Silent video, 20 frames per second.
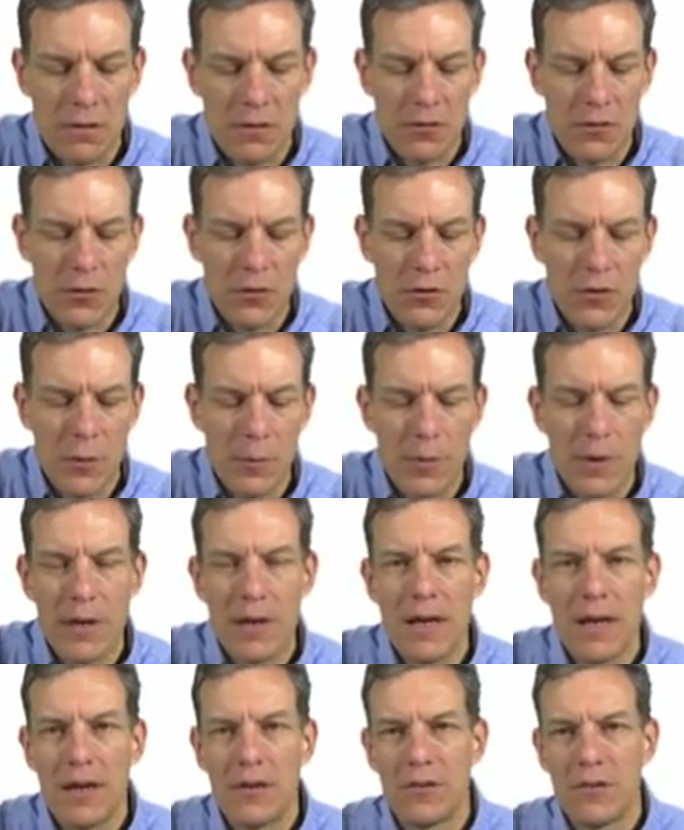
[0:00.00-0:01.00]
So
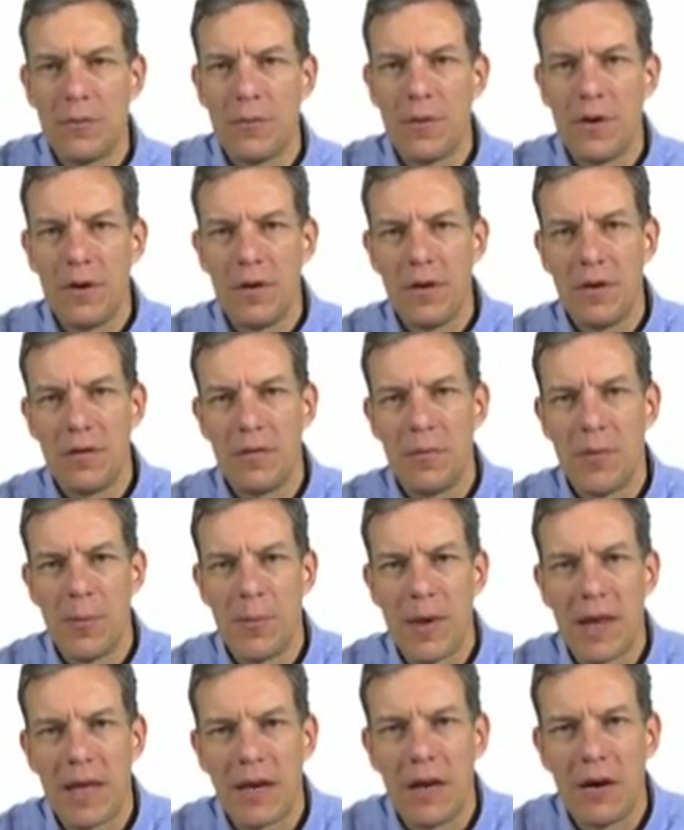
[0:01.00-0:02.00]
somebody has a
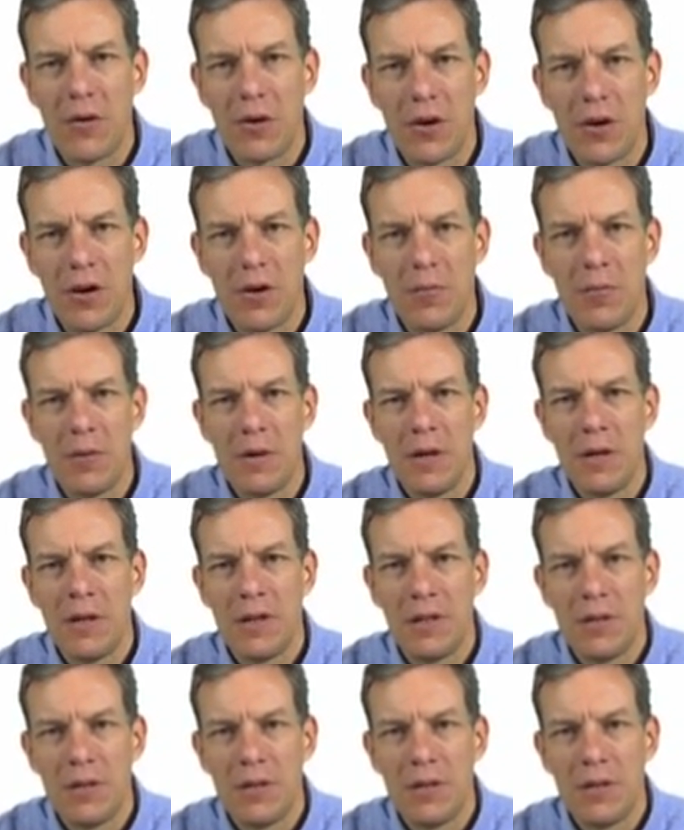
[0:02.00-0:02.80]
bad outcome.